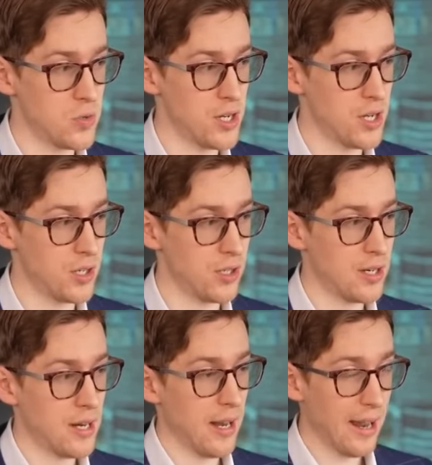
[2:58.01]
Year
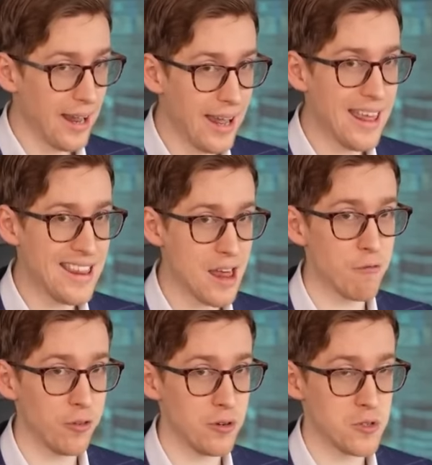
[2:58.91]
in the
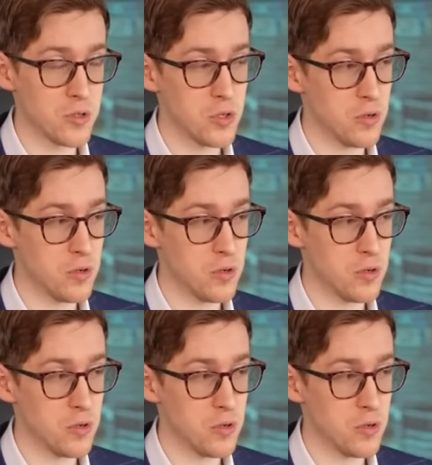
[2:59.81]
first two